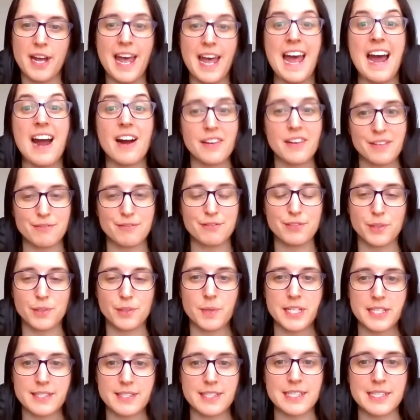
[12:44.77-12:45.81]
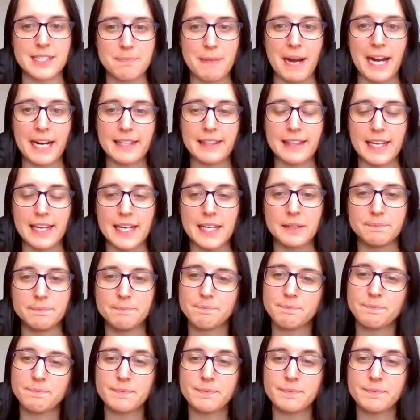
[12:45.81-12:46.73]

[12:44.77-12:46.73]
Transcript: our influencers back then.